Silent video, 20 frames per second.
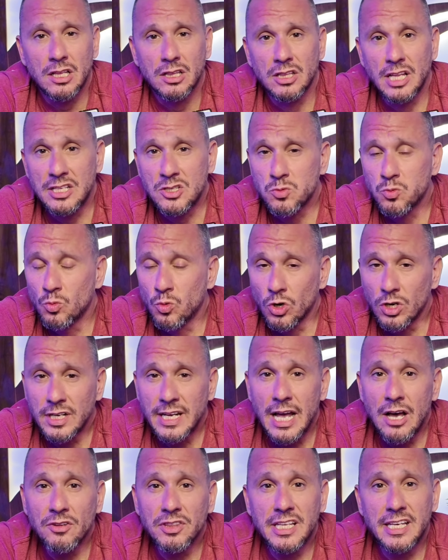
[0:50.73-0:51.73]
Let's
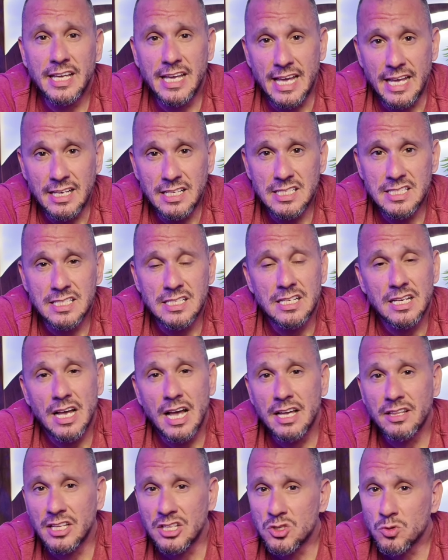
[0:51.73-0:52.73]
work out the kinks
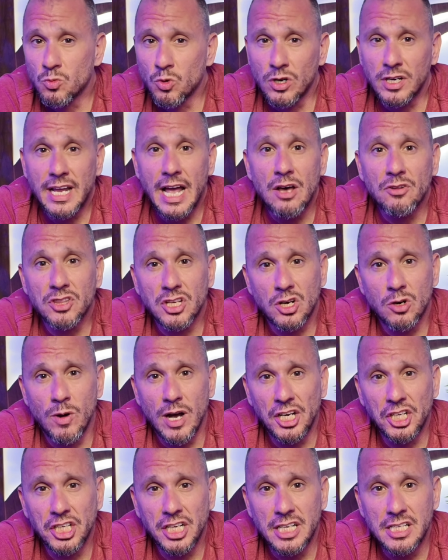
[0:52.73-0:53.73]
and let's work out the
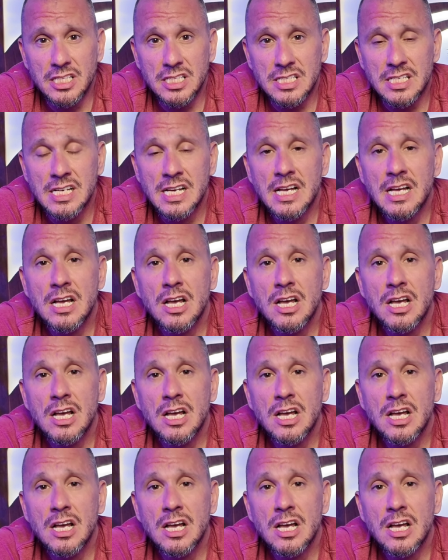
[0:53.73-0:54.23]
questions